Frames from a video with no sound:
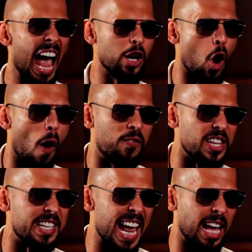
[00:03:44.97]
and call for
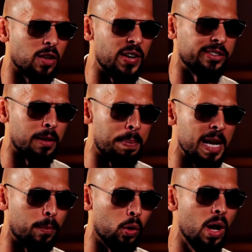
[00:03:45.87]
the death of innocent
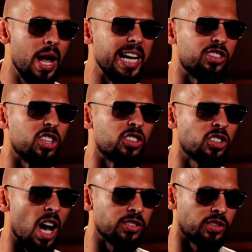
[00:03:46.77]
people. It's
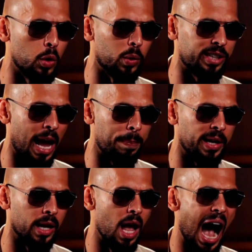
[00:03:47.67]
disgusting what's happening.